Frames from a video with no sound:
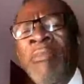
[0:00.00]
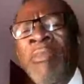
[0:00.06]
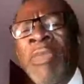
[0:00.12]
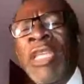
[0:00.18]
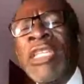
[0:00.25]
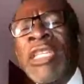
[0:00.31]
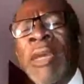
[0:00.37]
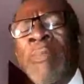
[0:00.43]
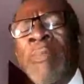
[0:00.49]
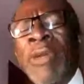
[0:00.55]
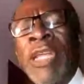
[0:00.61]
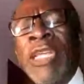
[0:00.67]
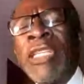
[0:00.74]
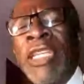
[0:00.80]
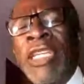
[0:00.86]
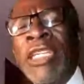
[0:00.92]
Mr.
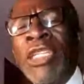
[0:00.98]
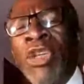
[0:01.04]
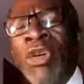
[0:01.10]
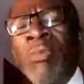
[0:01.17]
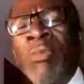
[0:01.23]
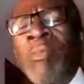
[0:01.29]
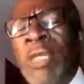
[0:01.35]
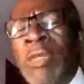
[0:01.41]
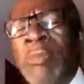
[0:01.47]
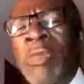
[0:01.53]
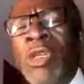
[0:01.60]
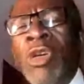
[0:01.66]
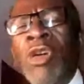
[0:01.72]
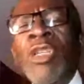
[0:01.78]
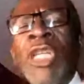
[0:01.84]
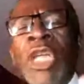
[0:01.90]
President,
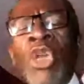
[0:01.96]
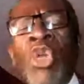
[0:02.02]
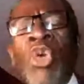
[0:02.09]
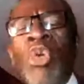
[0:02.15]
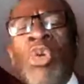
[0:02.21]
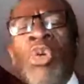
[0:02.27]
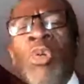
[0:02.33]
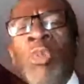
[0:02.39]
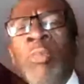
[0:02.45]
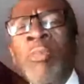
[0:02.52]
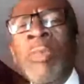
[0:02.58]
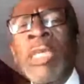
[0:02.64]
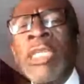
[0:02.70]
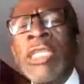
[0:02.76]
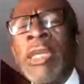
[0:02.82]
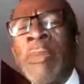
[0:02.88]
Dr. Lungu,
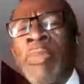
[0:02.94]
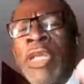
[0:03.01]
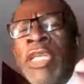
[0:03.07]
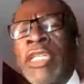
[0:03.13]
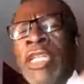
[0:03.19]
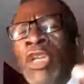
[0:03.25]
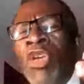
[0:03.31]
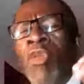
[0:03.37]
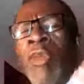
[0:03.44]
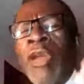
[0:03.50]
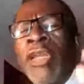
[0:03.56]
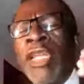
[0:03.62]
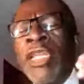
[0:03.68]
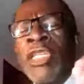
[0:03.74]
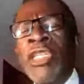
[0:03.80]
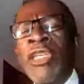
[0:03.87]
Mr. President,
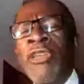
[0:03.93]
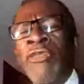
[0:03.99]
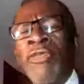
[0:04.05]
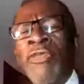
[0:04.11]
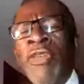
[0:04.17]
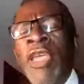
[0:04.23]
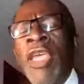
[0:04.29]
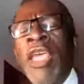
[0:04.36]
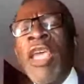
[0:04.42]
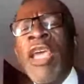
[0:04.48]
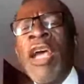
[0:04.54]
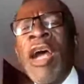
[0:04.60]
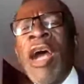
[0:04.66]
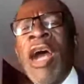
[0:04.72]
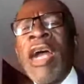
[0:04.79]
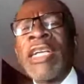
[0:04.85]
Commander-in-Chief,
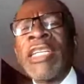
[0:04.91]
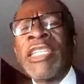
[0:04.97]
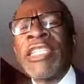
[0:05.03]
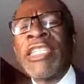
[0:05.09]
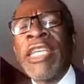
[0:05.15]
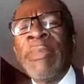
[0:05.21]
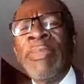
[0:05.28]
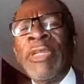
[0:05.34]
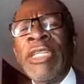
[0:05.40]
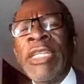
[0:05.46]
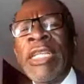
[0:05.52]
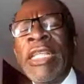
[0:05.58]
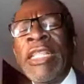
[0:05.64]
accept